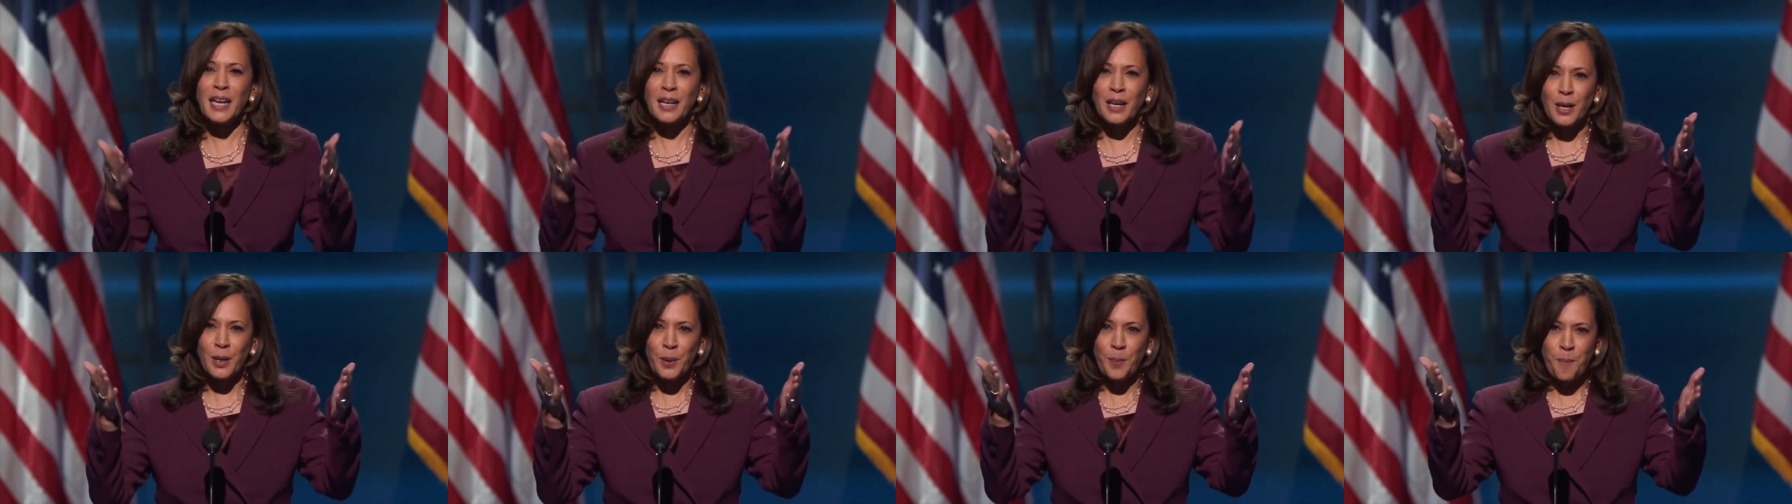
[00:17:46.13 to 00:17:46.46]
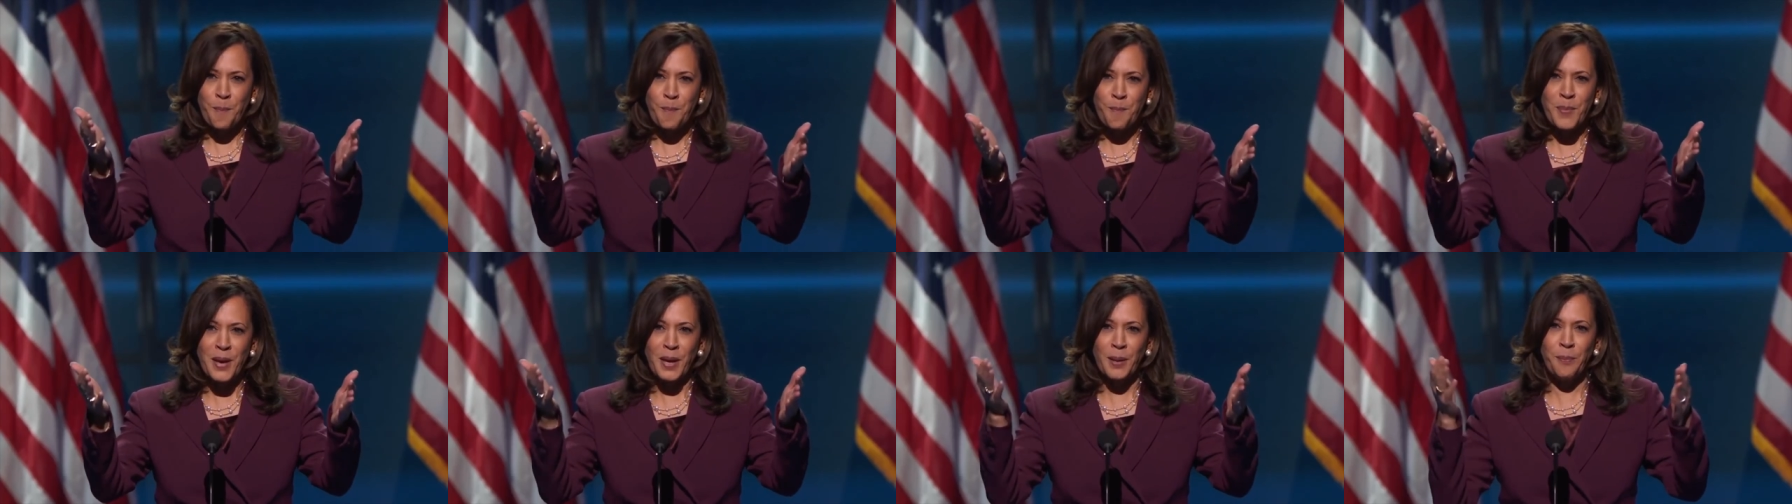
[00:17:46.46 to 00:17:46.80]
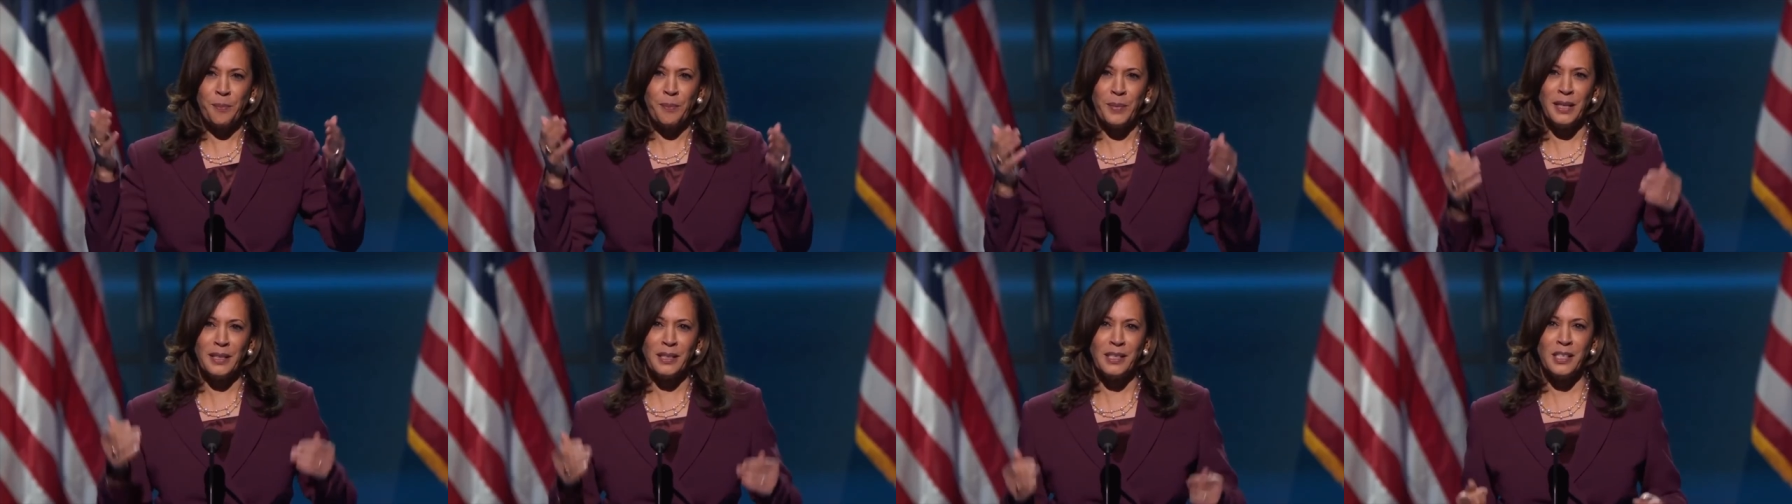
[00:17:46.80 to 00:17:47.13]

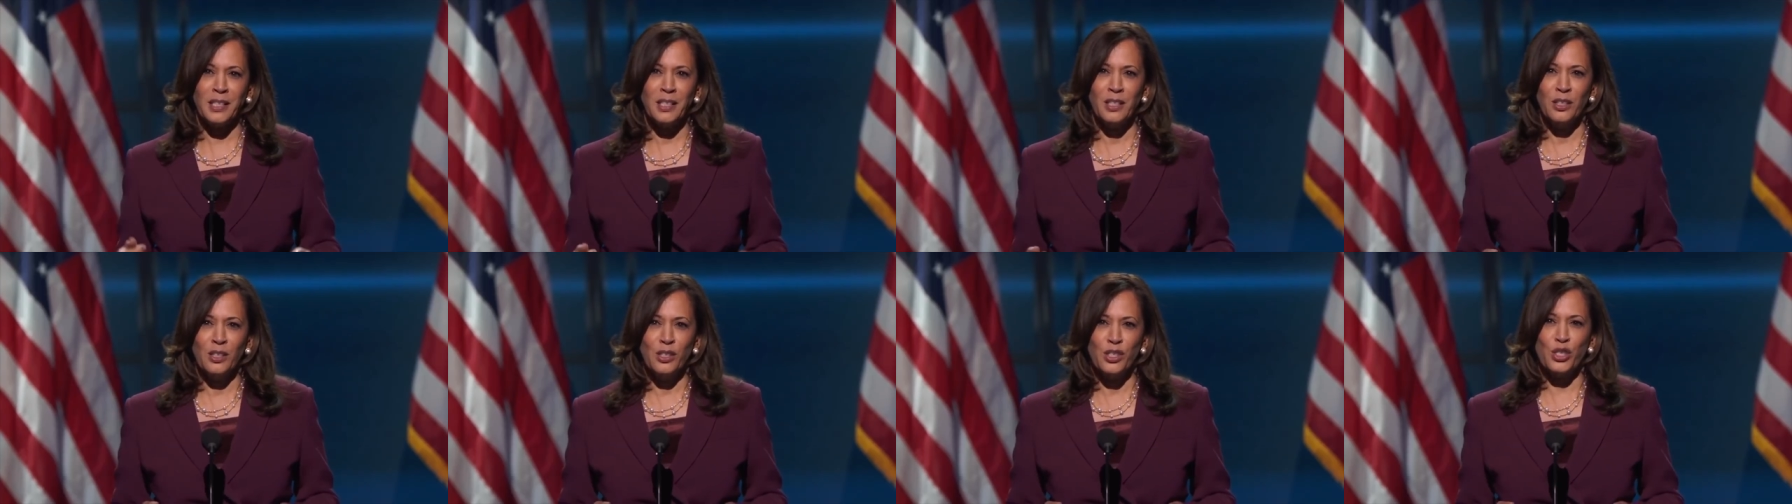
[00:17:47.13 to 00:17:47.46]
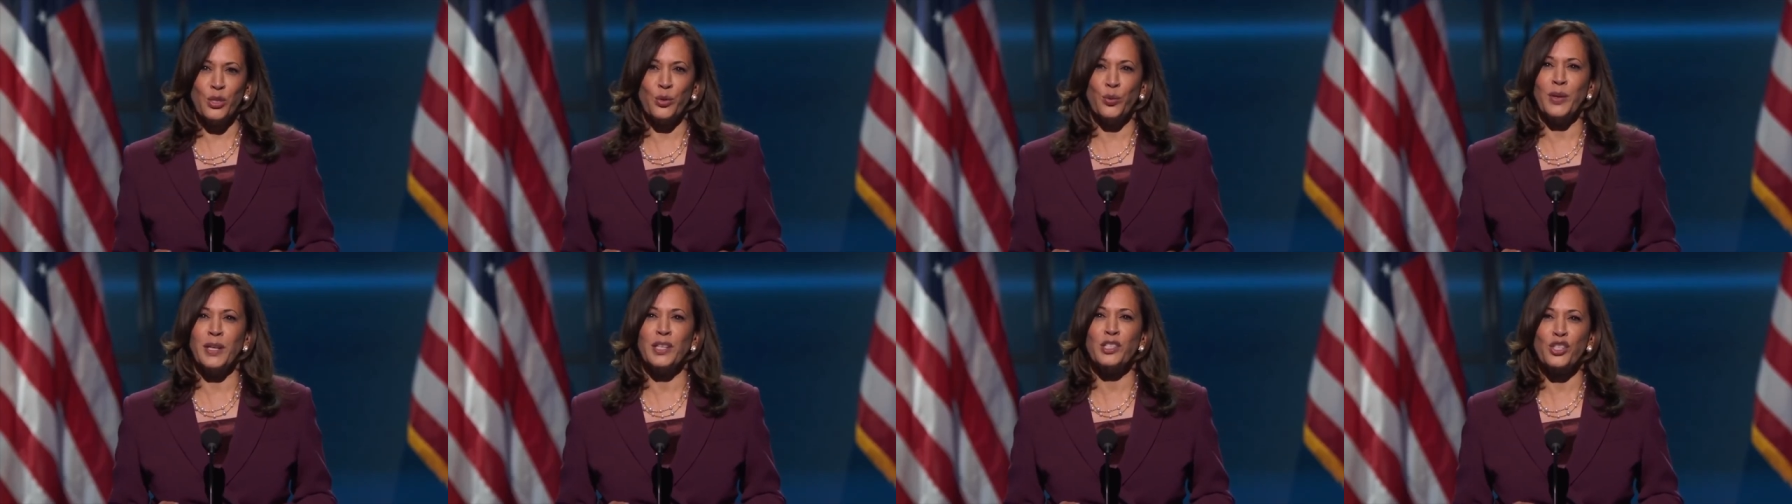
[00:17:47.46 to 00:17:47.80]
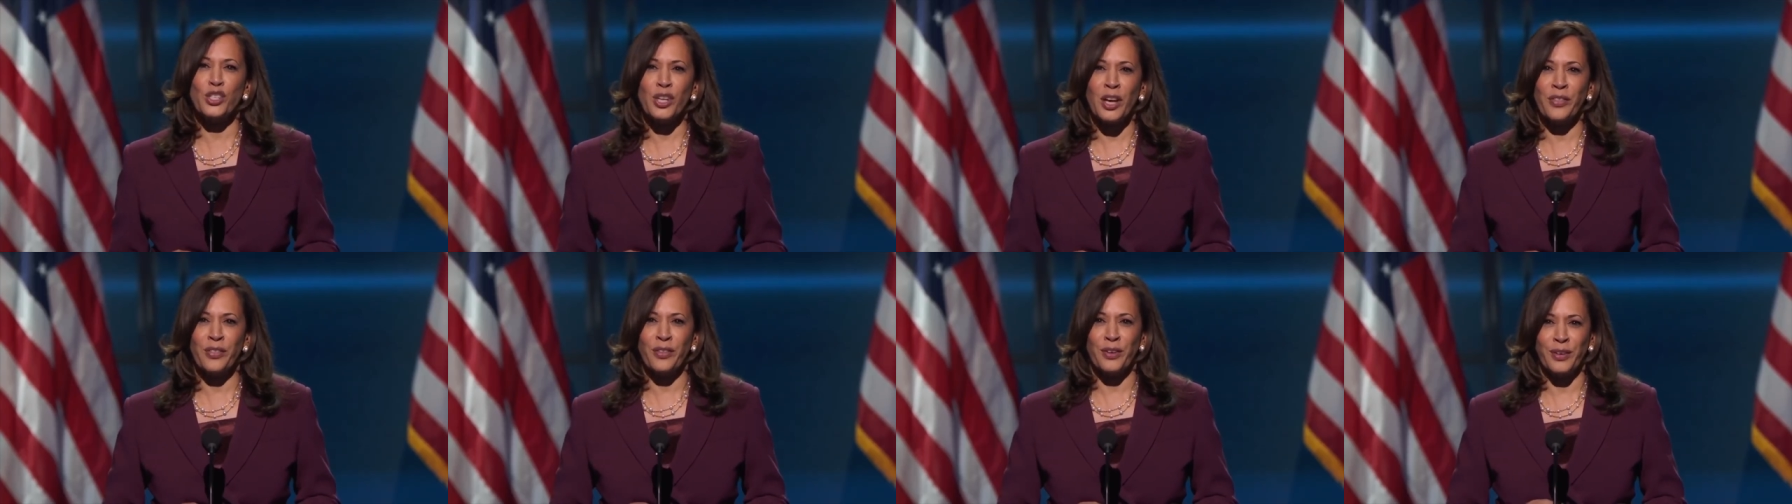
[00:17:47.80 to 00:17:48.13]
commitment to each
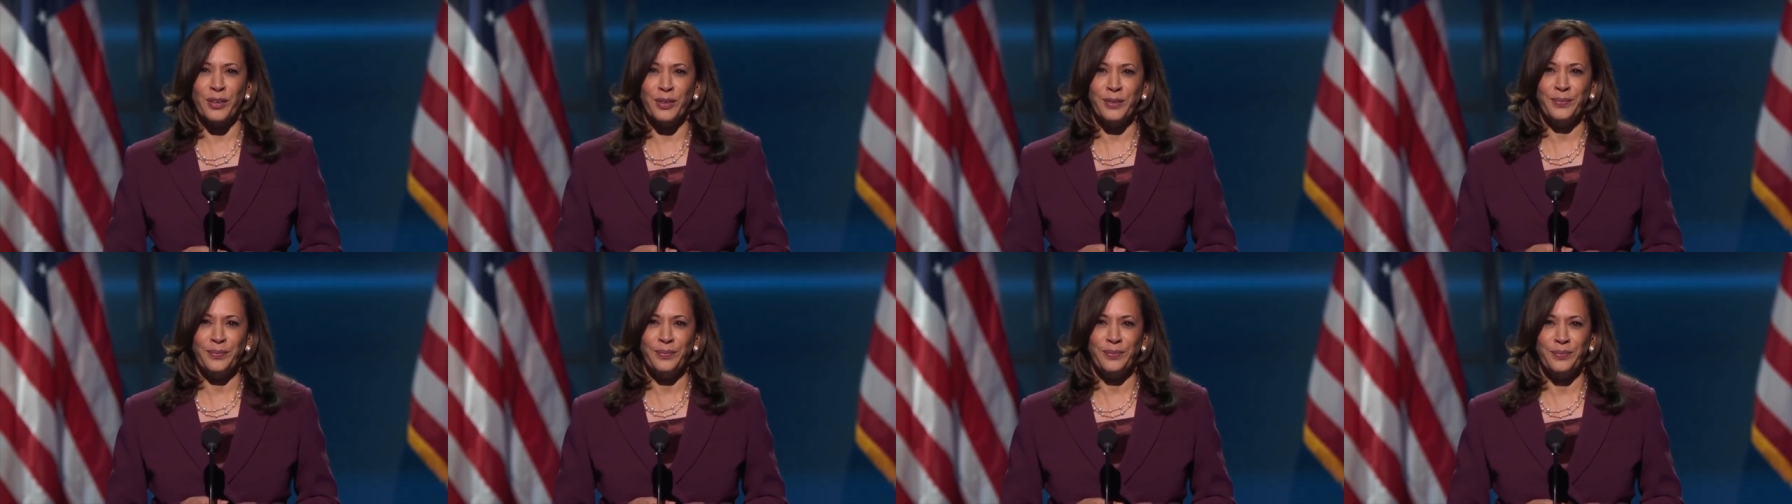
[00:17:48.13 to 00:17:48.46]
other,